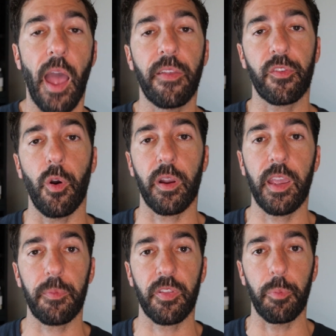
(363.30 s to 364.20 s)
And so it
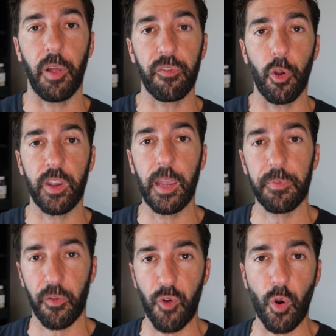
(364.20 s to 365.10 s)
keeps the blood flow,
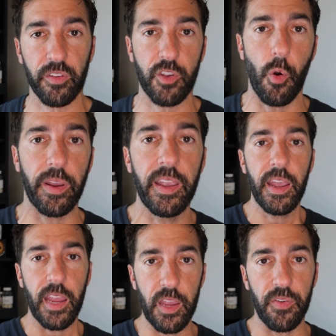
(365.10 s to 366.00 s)
keeps the focus going
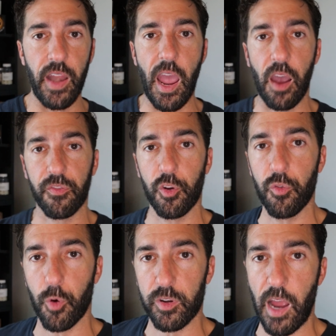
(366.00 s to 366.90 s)
even after
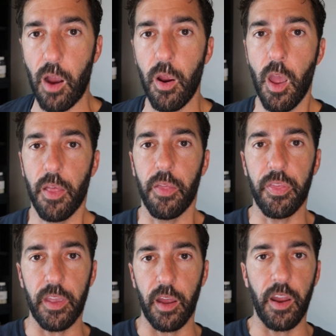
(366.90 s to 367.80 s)
you've worked out.
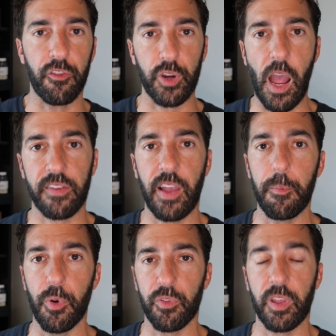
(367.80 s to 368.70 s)
The nitric
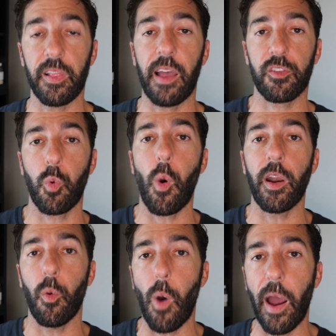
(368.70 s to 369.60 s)
oxide boost can last
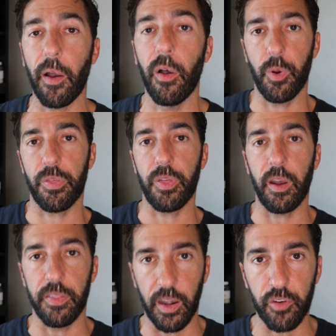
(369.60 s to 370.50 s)
quite a while with
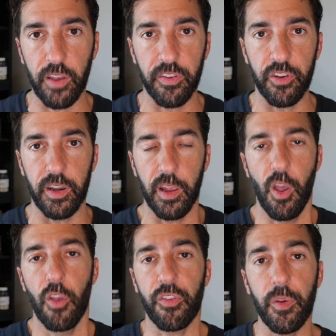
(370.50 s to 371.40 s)
nitrosigene.
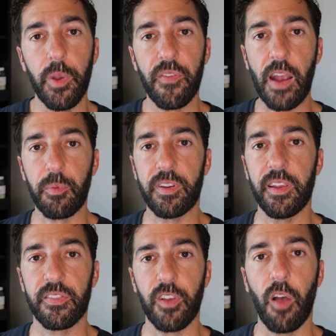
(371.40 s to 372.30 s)
So then we have
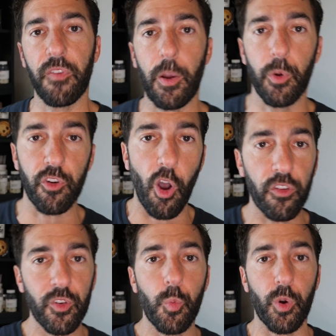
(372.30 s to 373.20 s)
agmatine sulfate, which
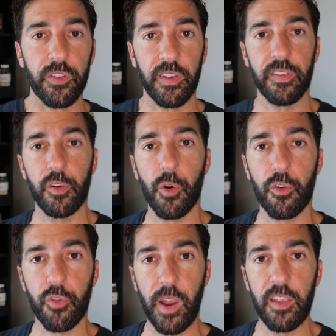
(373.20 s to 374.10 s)
also works as a
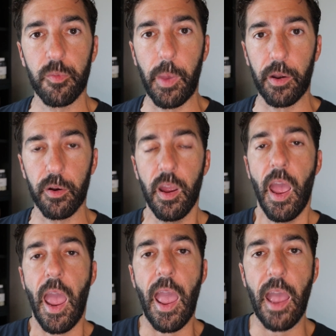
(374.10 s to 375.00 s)
neurotransmitter
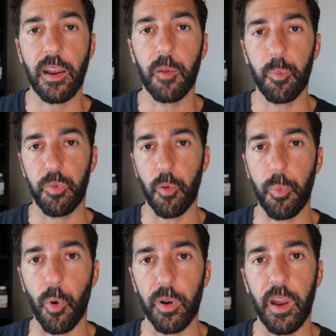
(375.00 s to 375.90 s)
and can
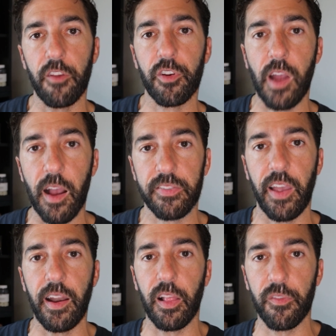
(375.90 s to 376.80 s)
support nitric
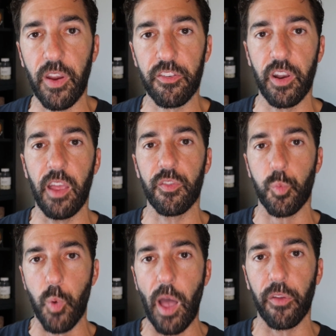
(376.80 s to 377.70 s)
oxide elevation as
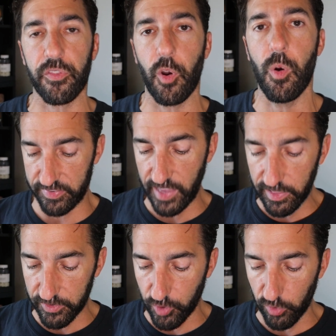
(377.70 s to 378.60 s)
well. So a
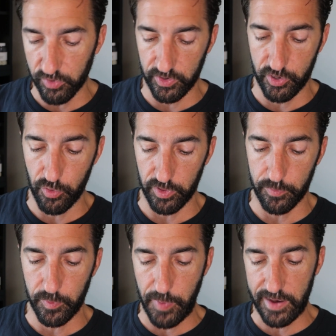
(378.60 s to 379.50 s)
solid dose of it too.
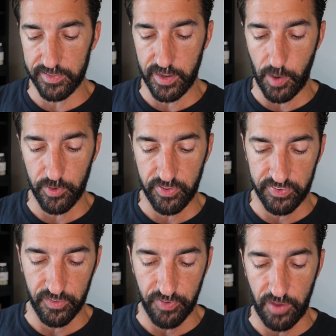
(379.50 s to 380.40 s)
Like back in the day, we used to
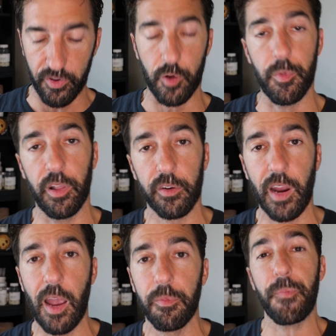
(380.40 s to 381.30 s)
see 500
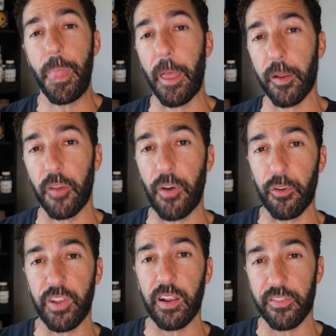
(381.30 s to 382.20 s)
milligrams. Like if I
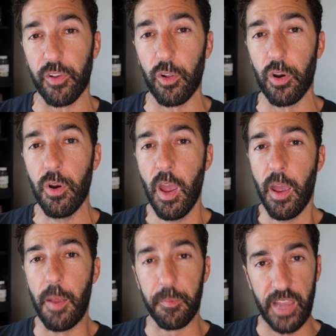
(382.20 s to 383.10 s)
was taking a solo
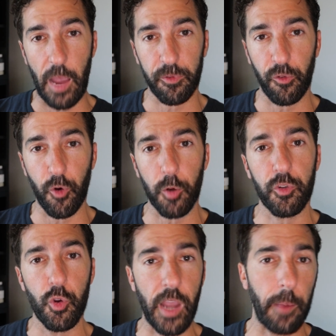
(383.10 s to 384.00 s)
in capsule form,
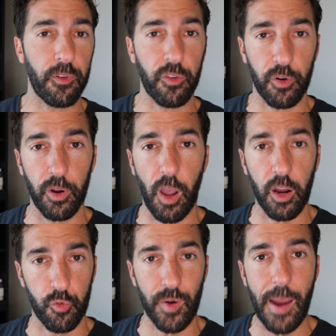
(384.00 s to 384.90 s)
two capsules or
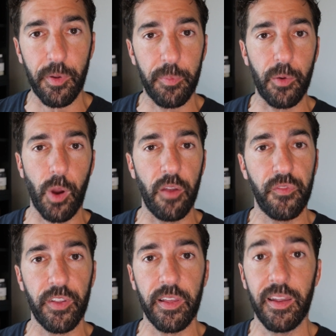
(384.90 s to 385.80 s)
a gram would be where I'd
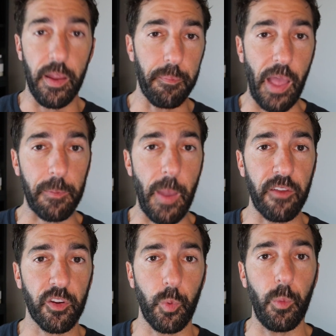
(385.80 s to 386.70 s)
feel it. Black
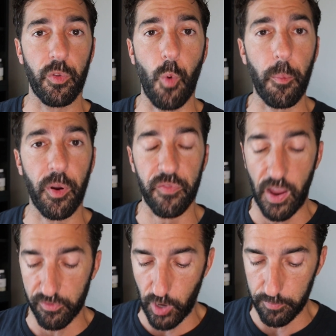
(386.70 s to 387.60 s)
Magic went with
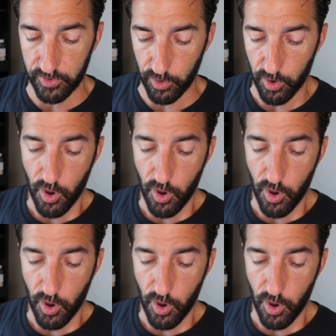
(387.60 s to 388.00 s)
1.5 grams here.